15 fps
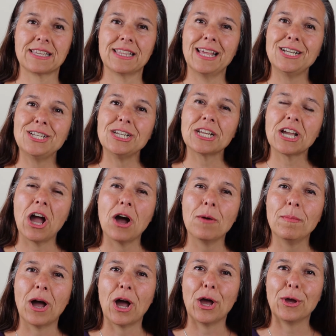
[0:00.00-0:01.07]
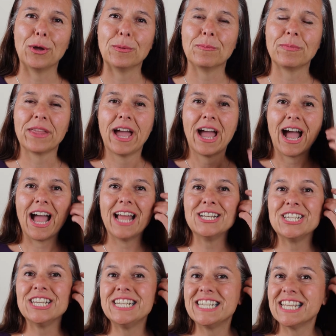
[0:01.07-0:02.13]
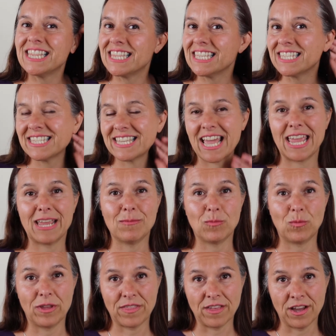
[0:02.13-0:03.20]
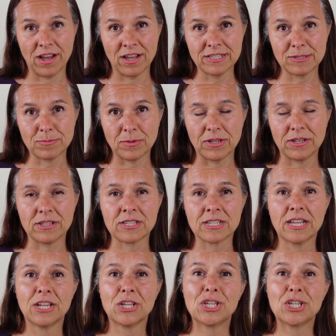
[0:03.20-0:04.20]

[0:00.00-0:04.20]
And then she'd come home and she did the same with her husband.